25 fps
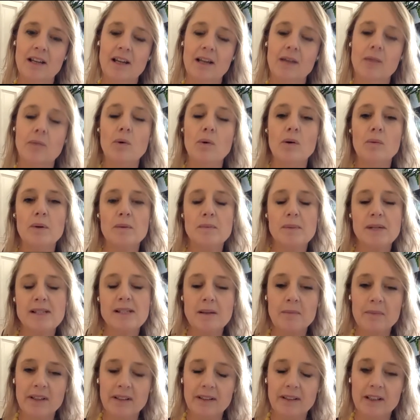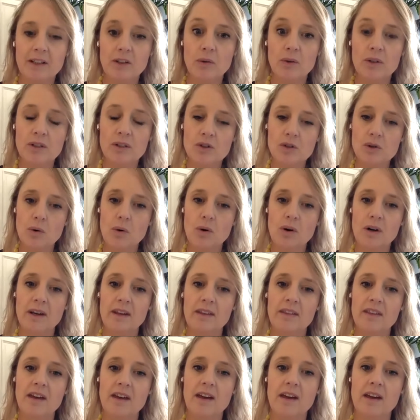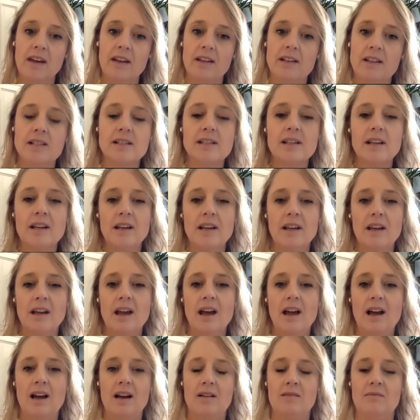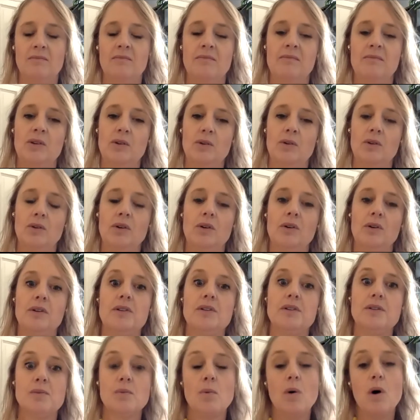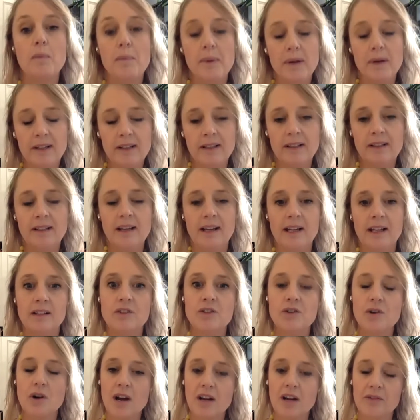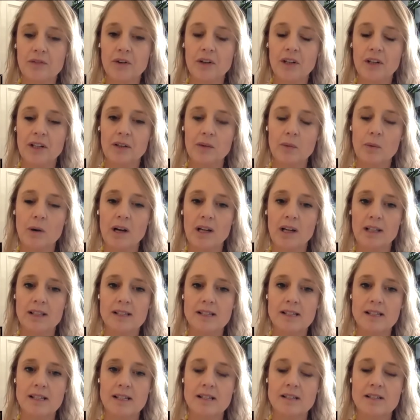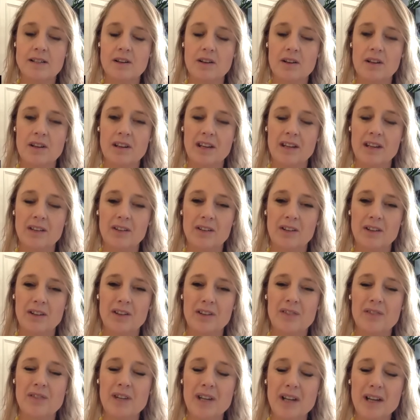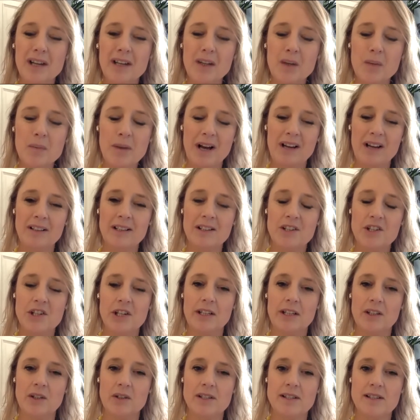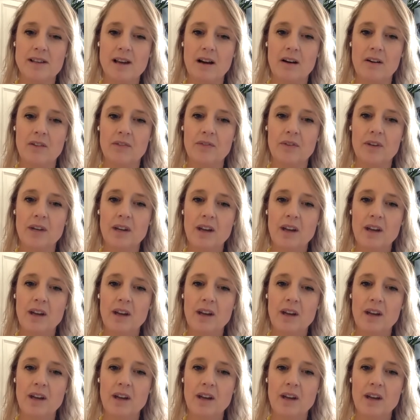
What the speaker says: Like, what would be something that you enjoy that you could swap in and try for a little while instead, so that you don't feel like you're punishing yourself?